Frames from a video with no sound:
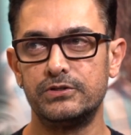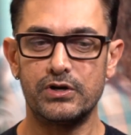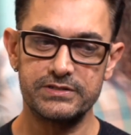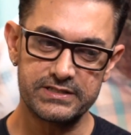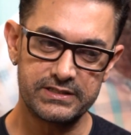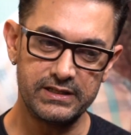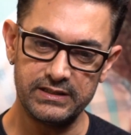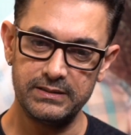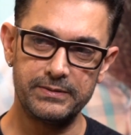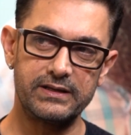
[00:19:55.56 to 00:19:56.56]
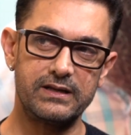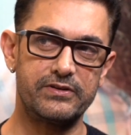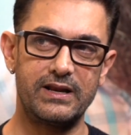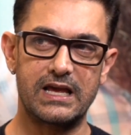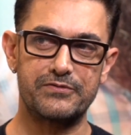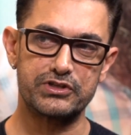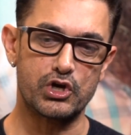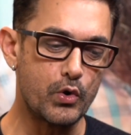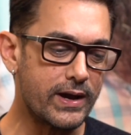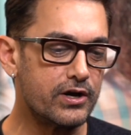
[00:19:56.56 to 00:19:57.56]
Not just in Hindi, but in every language. The
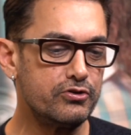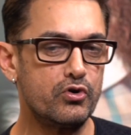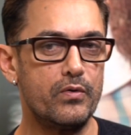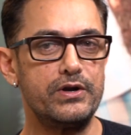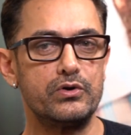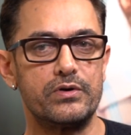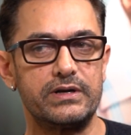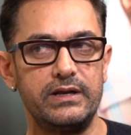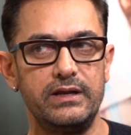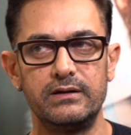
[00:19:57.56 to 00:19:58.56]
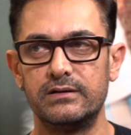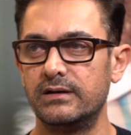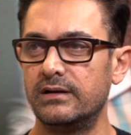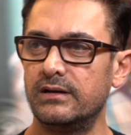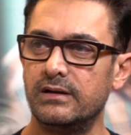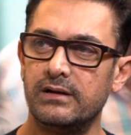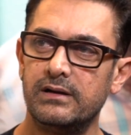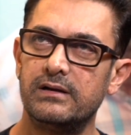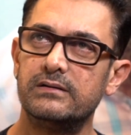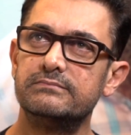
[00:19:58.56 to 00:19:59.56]
quicker you go into OTT,
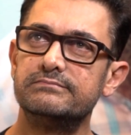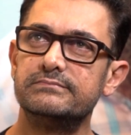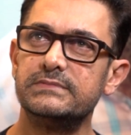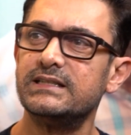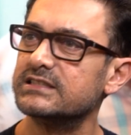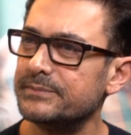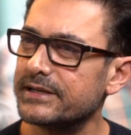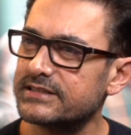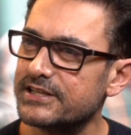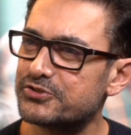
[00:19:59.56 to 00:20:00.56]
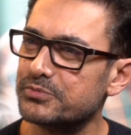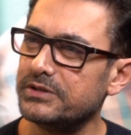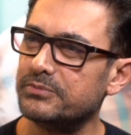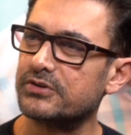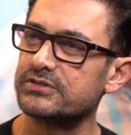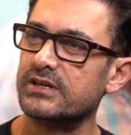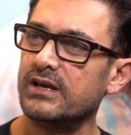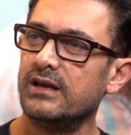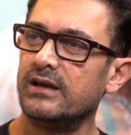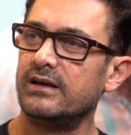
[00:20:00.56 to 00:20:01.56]
it doesn't make sense to me because
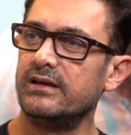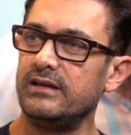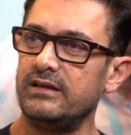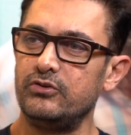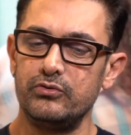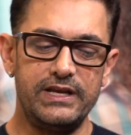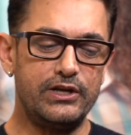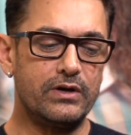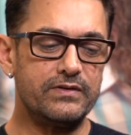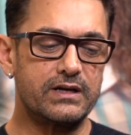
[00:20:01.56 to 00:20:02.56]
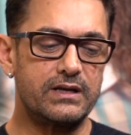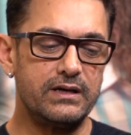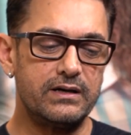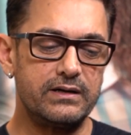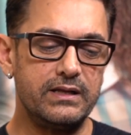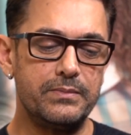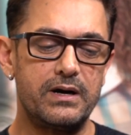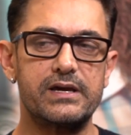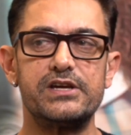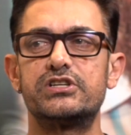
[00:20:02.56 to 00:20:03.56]
you need to have a clear
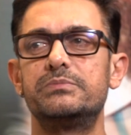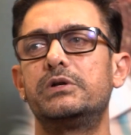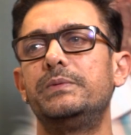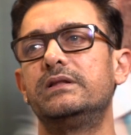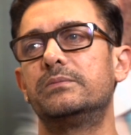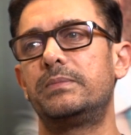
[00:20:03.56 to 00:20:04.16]
demarcation between the